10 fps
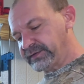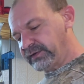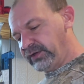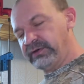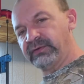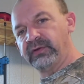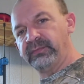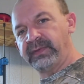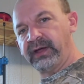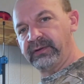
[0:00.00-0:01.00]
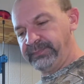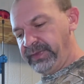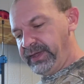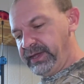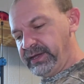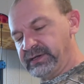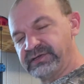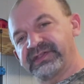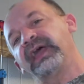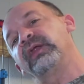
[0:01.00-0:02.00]
the loading room there. And I
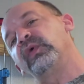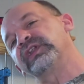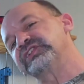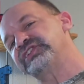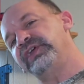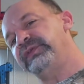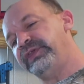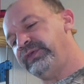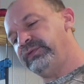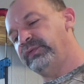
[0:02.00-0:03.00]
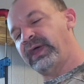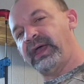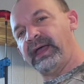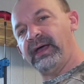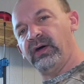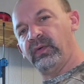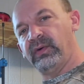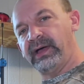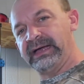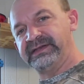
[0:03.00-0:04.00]
just kind of want to show you
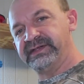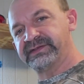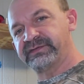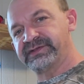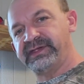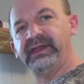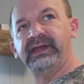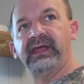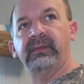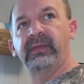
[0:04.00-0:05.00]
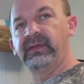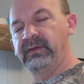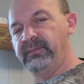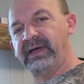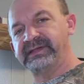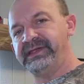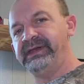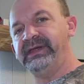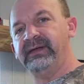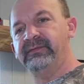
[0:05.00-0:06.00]
how I test for seating depth. My
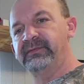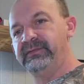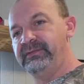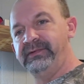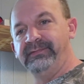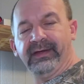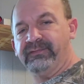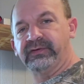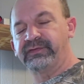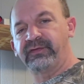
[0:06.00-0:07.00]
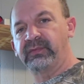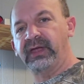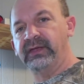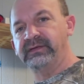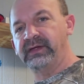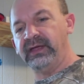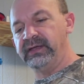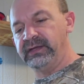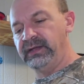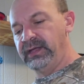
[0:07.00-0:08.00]
seating depth differs from gun to
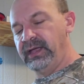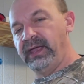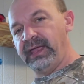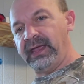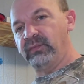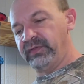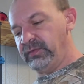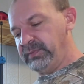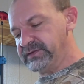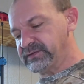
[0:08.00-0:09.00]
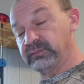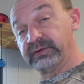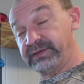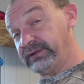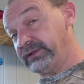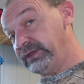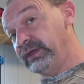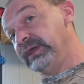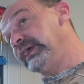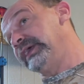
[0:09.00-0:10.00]
gun. And with a pistol, particularly
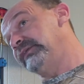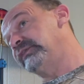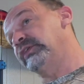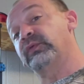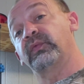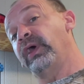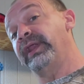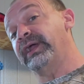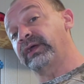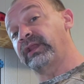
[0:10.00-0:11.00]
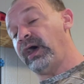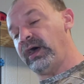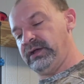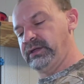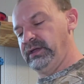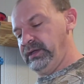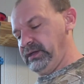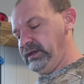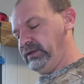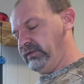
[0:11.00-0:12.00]
if you're running a Glock
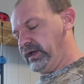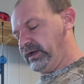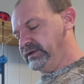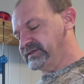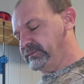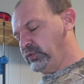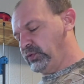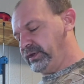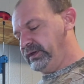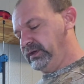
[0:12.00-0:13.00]
and you got unsupported